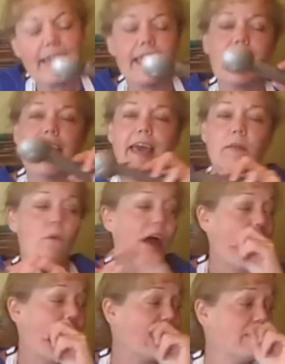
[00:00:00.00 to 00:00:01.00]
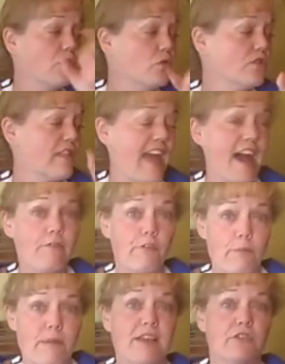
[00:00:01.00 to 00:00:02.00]
And I use that for
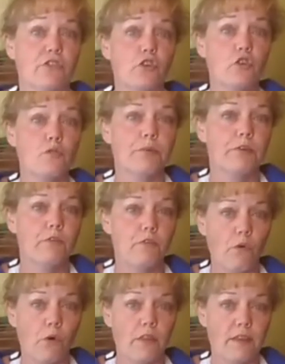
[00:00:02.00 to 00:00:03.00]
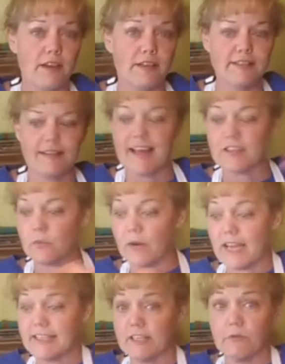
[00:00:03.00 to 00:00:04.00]
my scoop for this. And that's what I
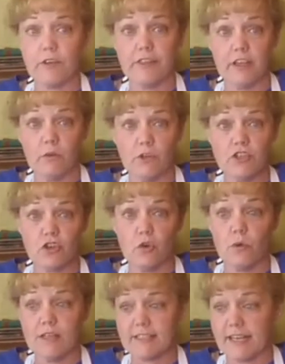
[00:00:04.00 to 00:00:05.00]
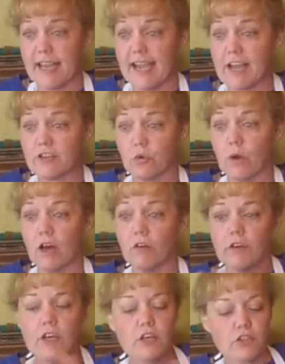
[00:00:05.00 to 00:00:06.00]
did with the original ones, and I got 12.
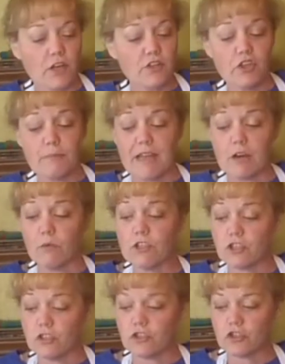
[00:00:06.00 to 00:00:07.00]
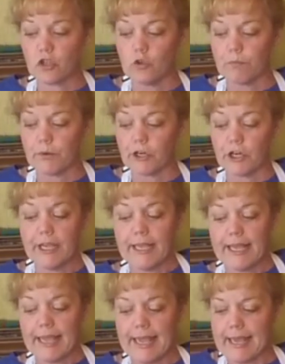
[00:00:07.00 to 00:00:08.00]
So I took my original scooper,
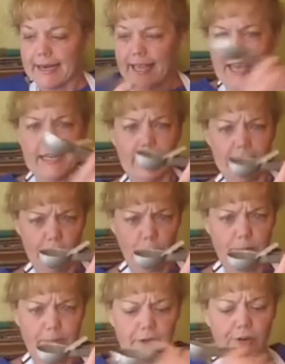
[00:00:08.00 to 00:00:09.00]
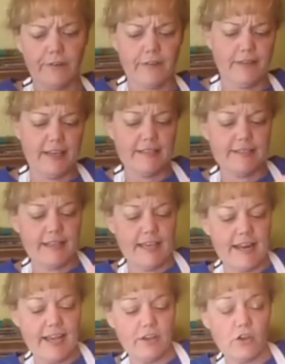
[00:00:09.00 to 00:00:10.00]
and again, a little bit bigger than this, and
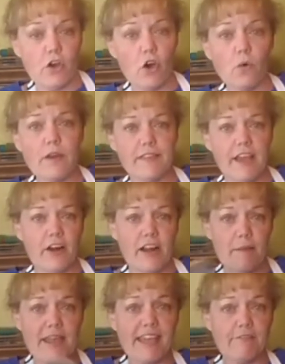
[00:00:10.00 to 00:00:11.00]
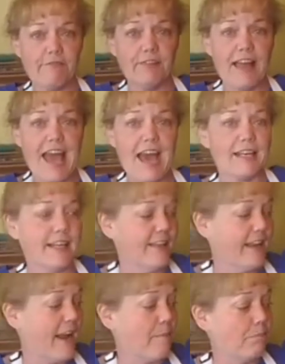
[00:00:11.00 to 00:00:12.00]
I go in there and I make it flat, and then
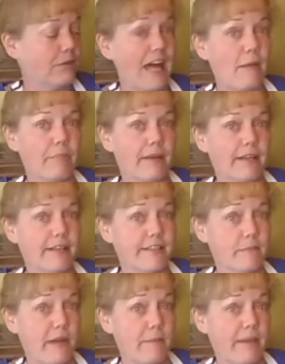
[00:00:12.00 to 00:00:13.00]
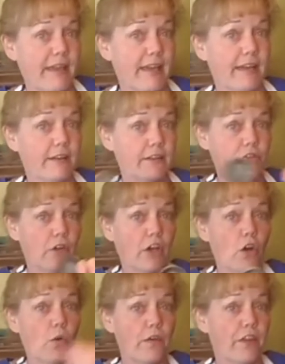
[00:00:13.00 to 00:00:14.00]
I plop it into my pan. So I go
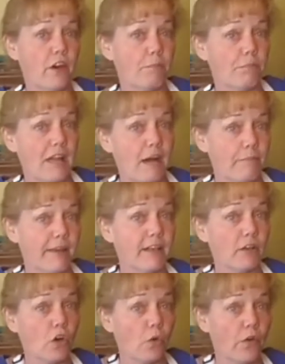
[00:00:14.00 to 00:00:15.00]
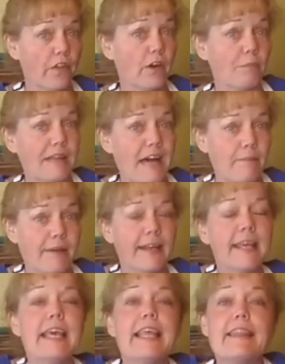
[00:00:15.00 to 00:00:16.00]
in there, plop it, go in there, plop it.
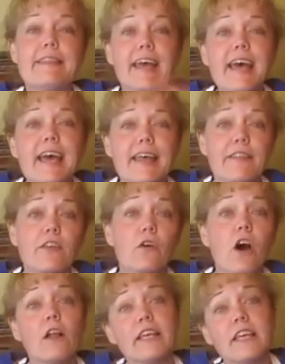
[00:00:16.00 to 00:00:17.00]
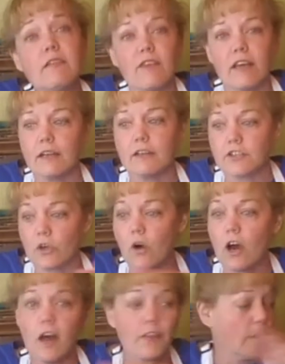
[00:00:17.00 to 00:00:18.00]
Then they're all even. So
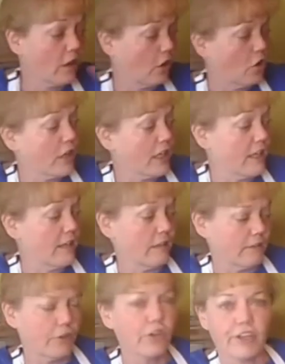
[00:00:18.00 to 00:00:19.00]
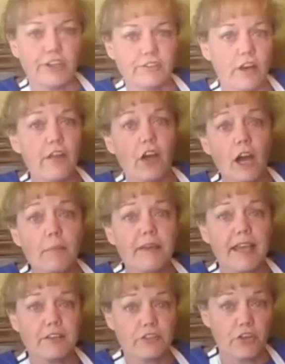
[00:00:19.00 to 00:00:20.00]
all the all the
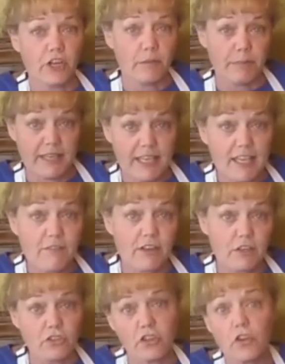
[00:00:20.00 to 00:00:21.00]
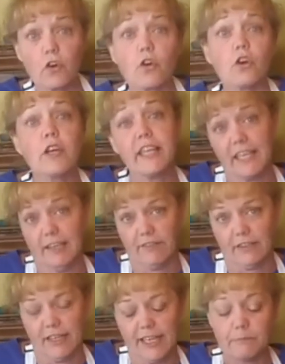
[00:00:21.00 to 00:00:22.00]
cupcakes are going to be even, so they'll cook
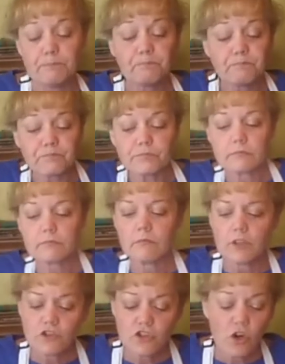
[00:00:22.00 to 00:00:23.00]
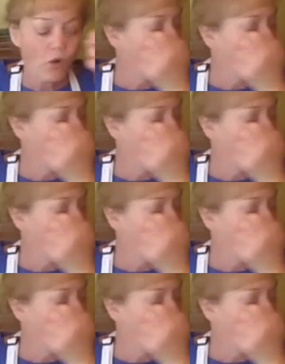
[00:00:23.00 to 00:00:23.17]
evenly. So